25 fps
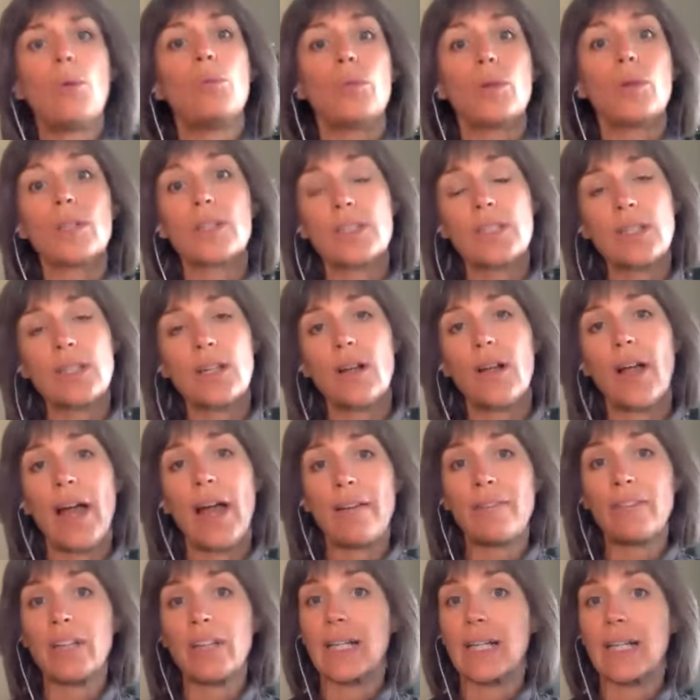we're still
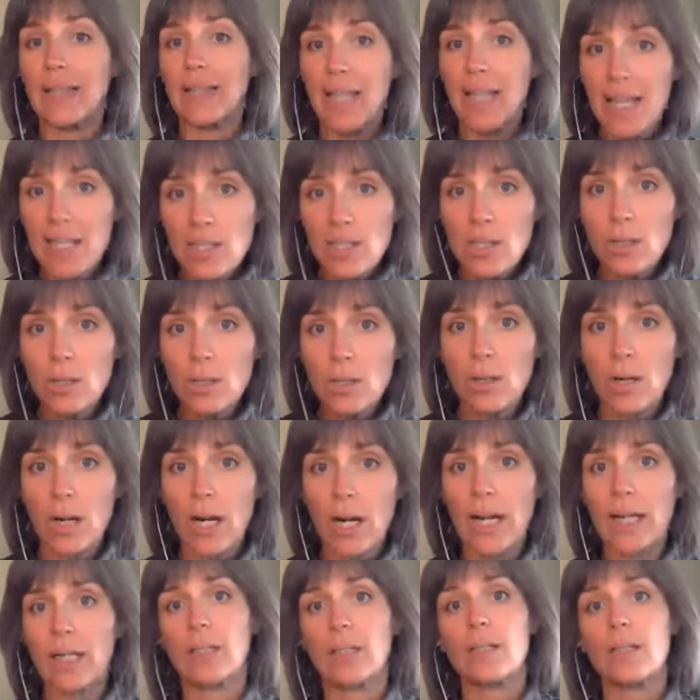having a lesser
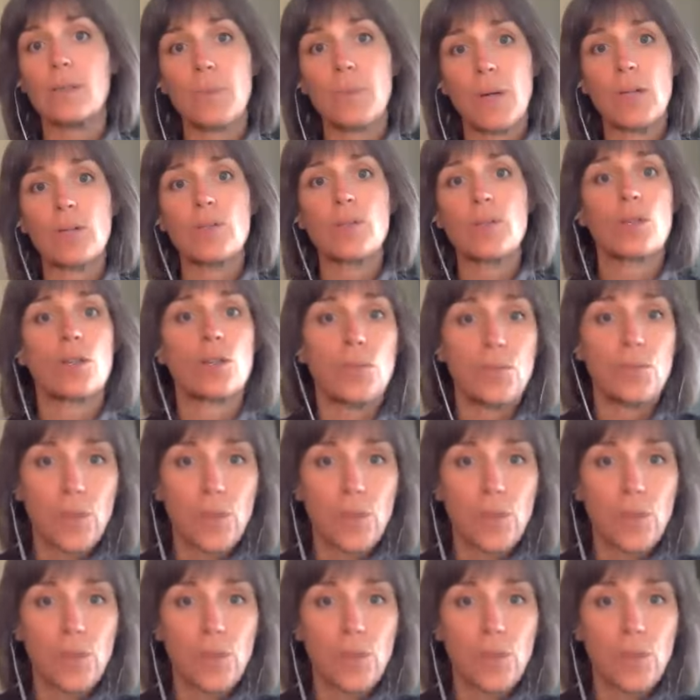grade exposure